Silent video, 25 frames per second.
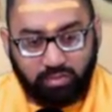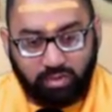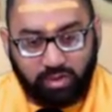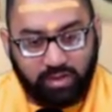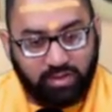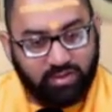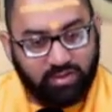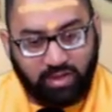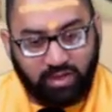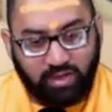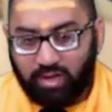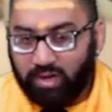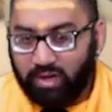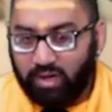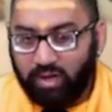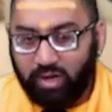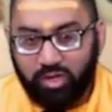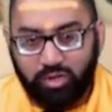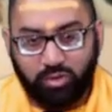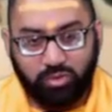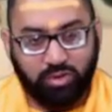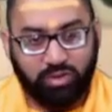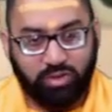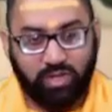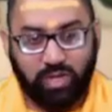He said that
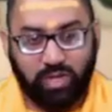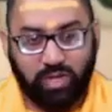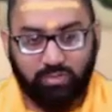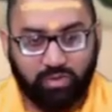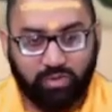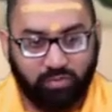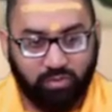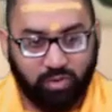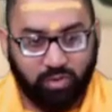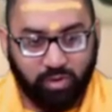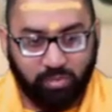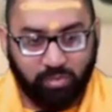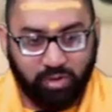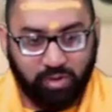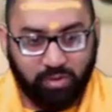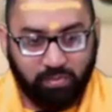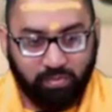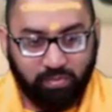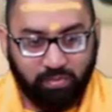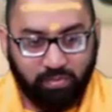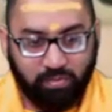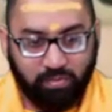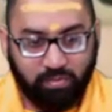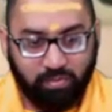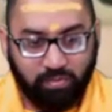100 times in front of me.
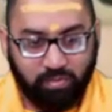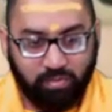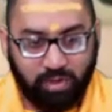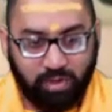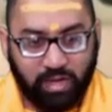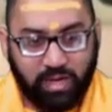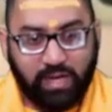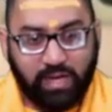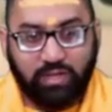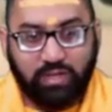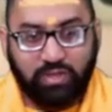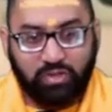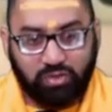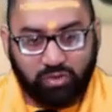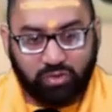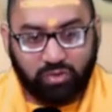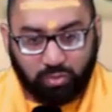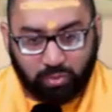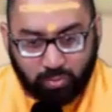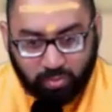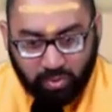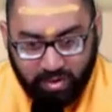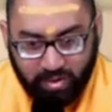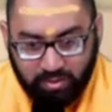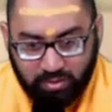
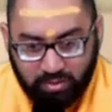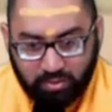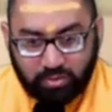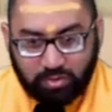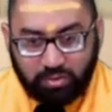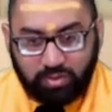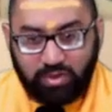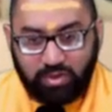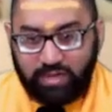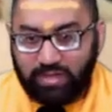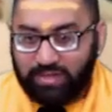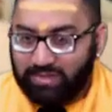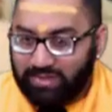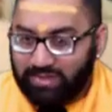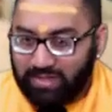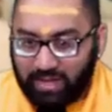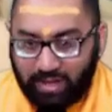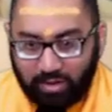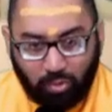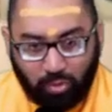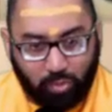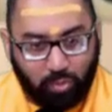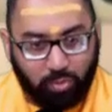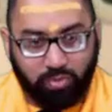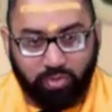Surrender is
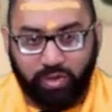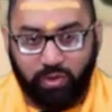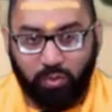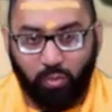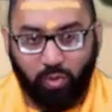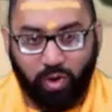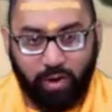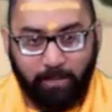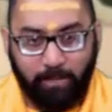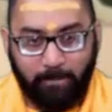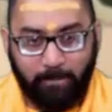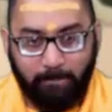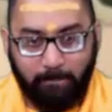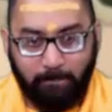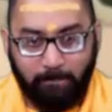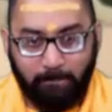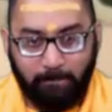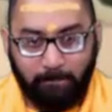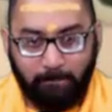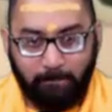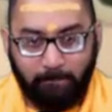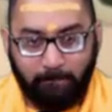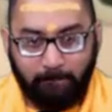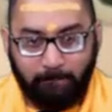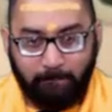that only way.
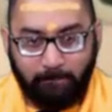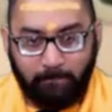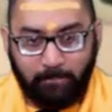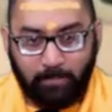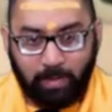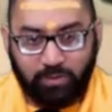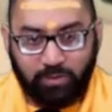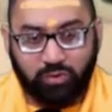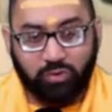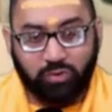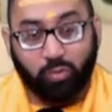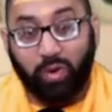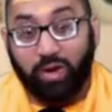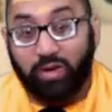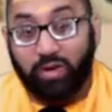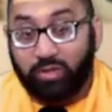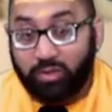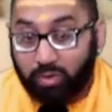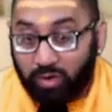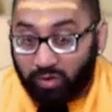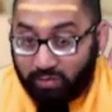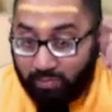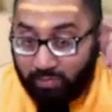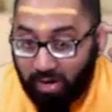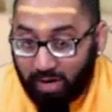
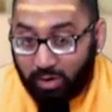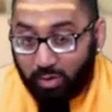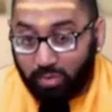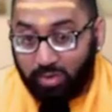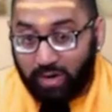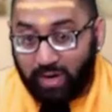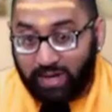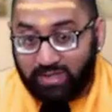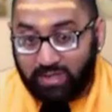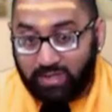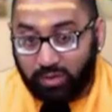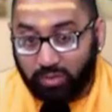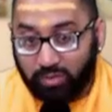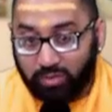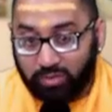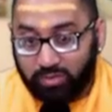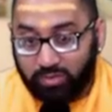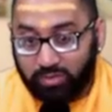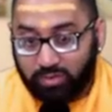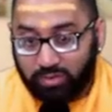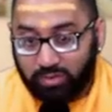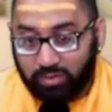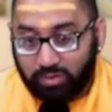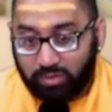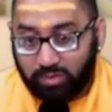Surrender of my own
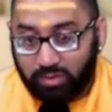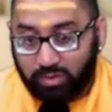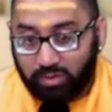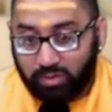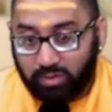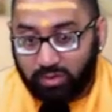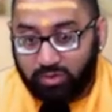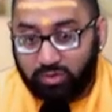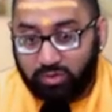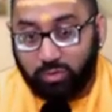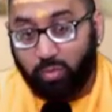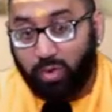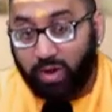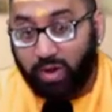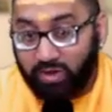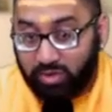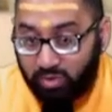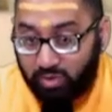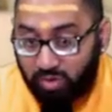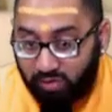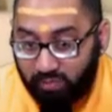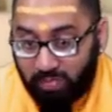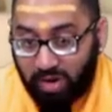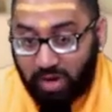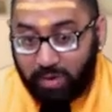ideals.
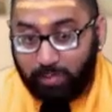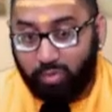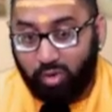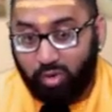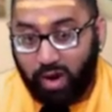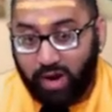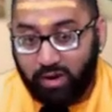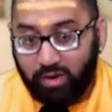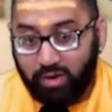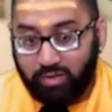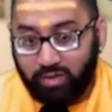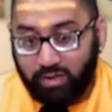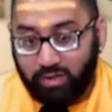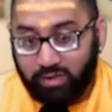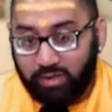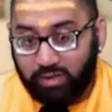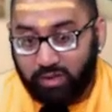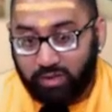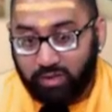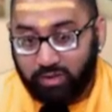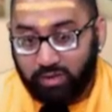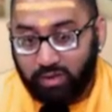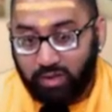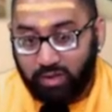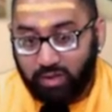Surrender of my prior
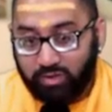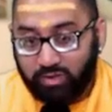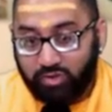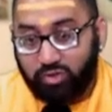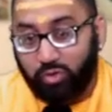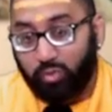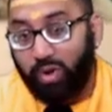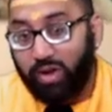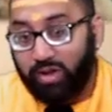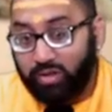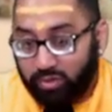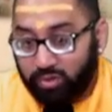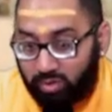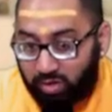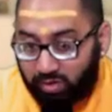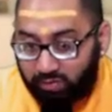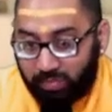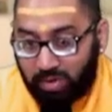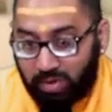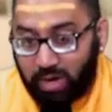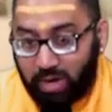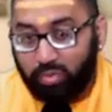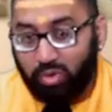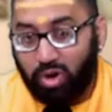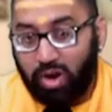thinking. Surrender of
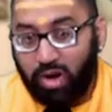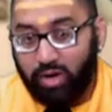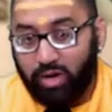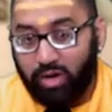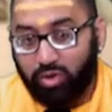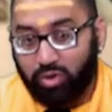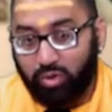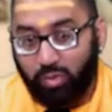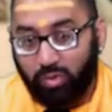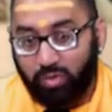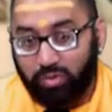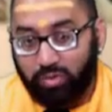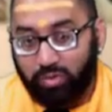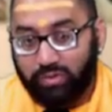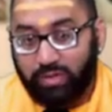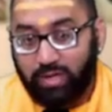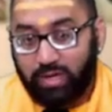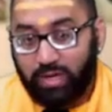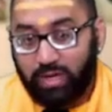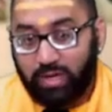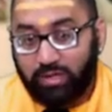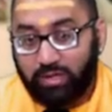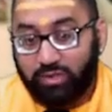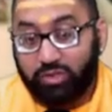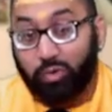my prior goals.
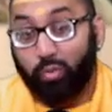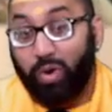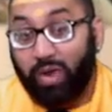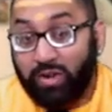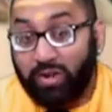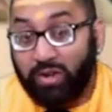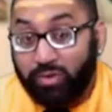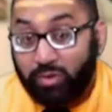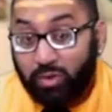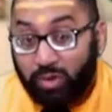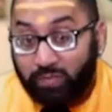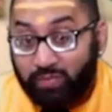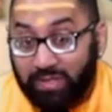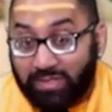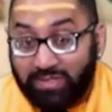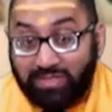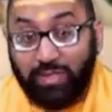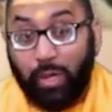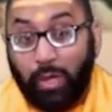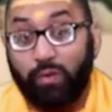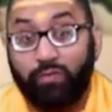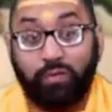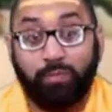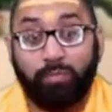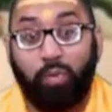Surrender of the
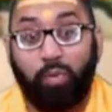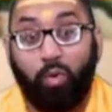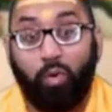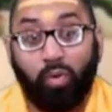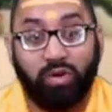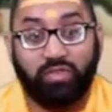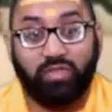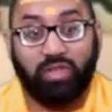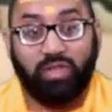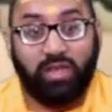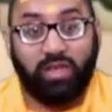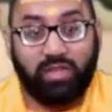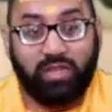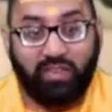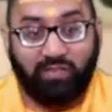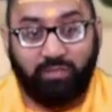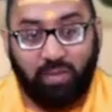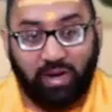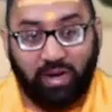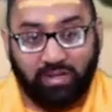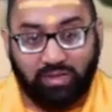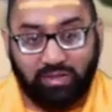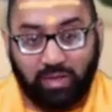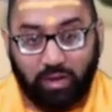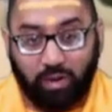self-importance that I give
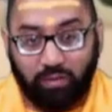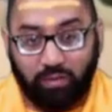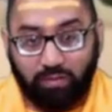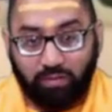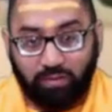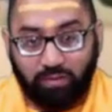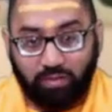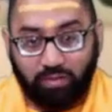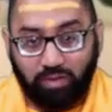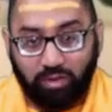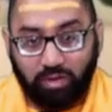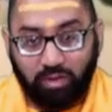myself.